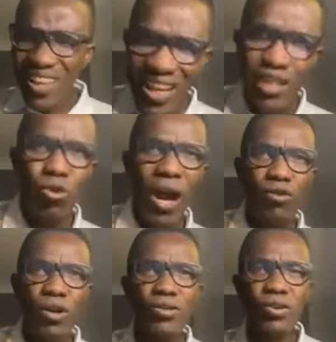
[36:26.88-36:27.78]
That's why I
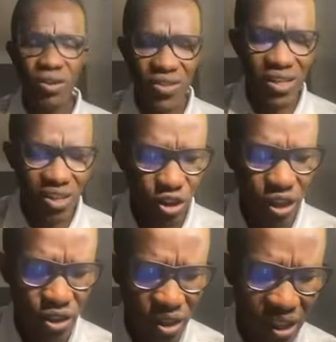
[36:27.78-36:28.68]
wanted to
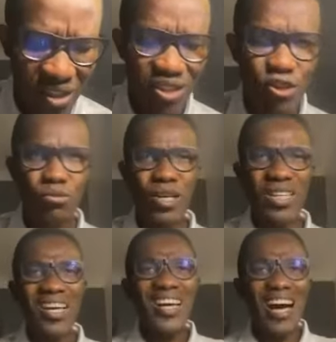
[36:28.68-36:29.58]
concentrate on this this
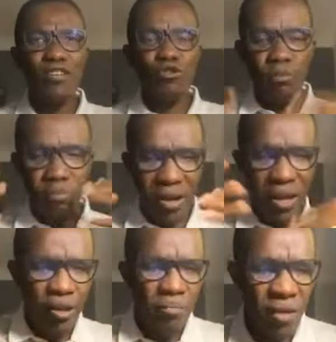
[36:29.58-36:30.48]
morning as we
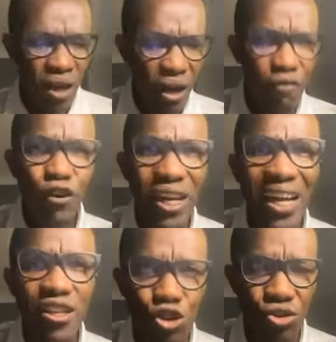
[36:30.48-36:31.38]
pray uh, for
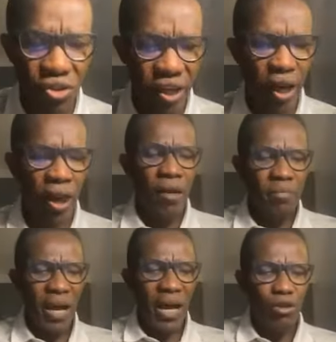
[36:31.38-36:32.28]
Nigeria.
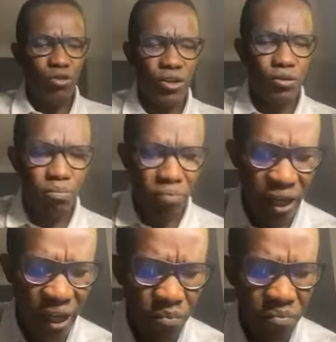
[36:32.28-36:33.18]
That uh, I wanted to
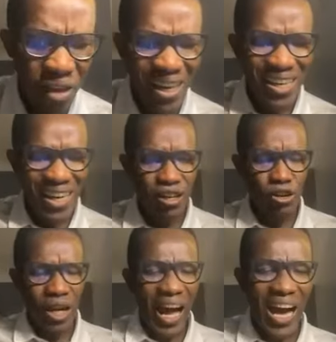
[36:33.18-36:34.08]
pray and
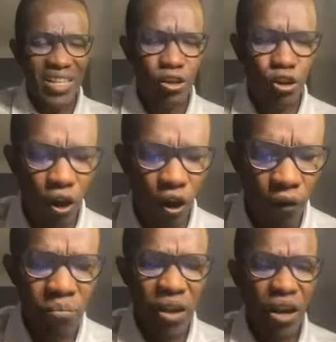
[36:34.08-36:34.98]
ask God
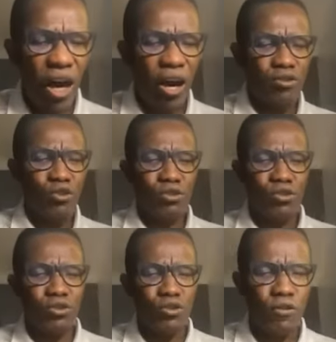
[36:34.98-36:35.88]
uh, to,
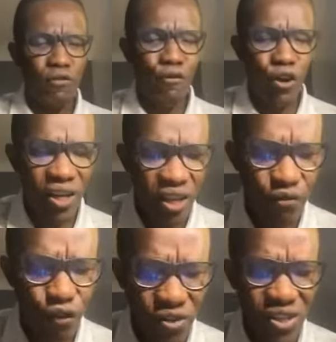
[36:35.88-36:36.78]
to, to
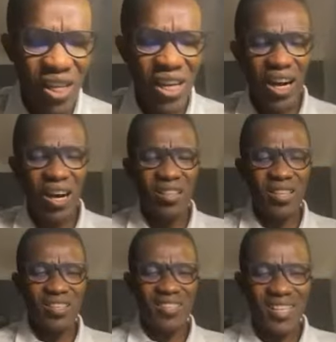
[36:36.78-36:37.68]
forgive us uh,
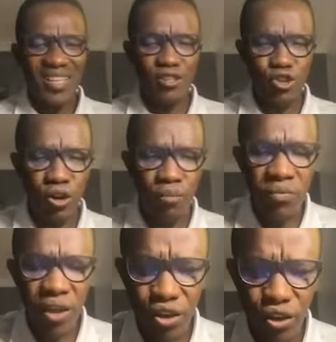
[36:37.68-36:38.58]
the sins of
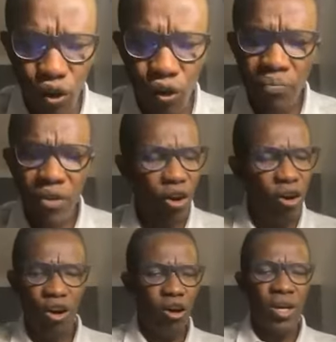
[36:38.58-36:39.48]
you know
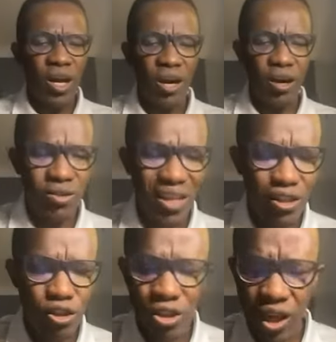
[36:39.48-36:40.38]
or, uh, uh, uh,
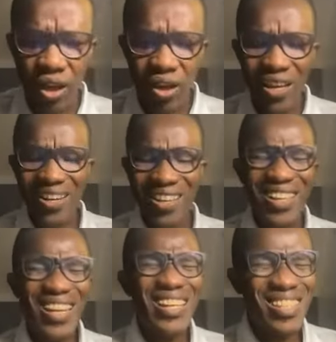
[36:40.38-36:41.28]
that that
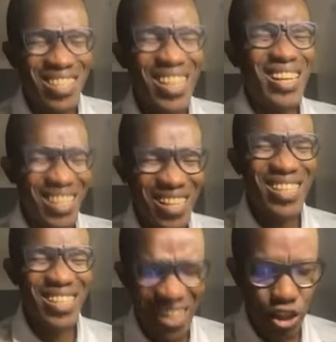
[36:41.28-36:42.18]
that sink
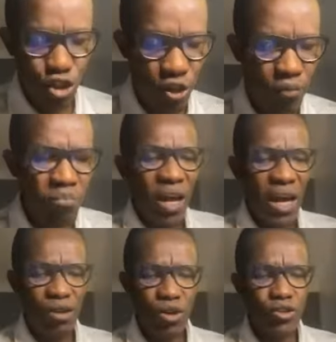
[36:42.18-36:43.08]
this nation.
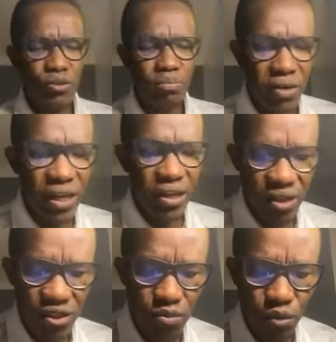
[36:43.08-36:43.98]
I wanted to pray
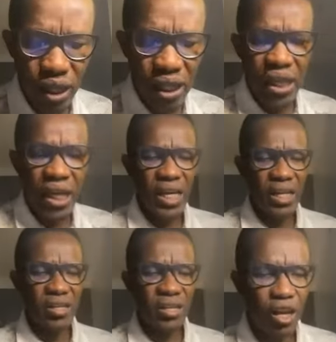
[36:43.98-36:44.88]
this morning
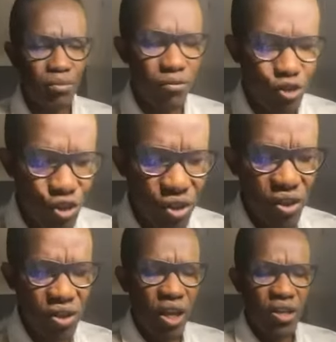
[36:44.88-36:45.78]
in the name of
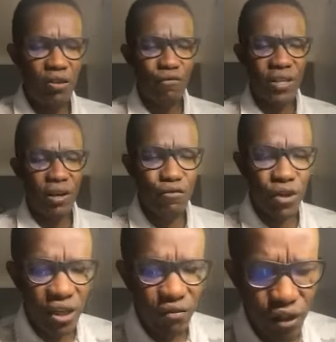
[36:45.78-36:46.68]
Jesus. Say, Father,
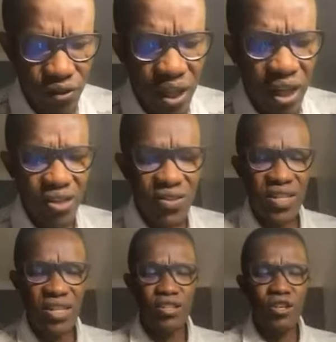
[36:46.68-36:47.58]
forgive us the
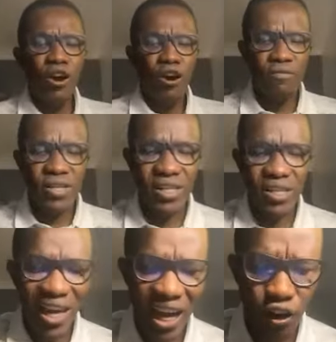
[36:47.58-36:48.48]
sins of
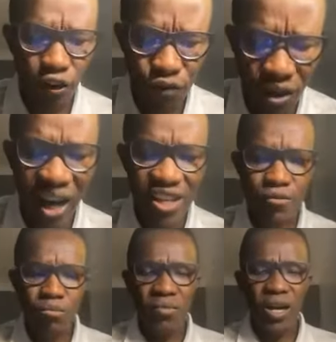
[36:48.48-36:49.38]
denial of Christ.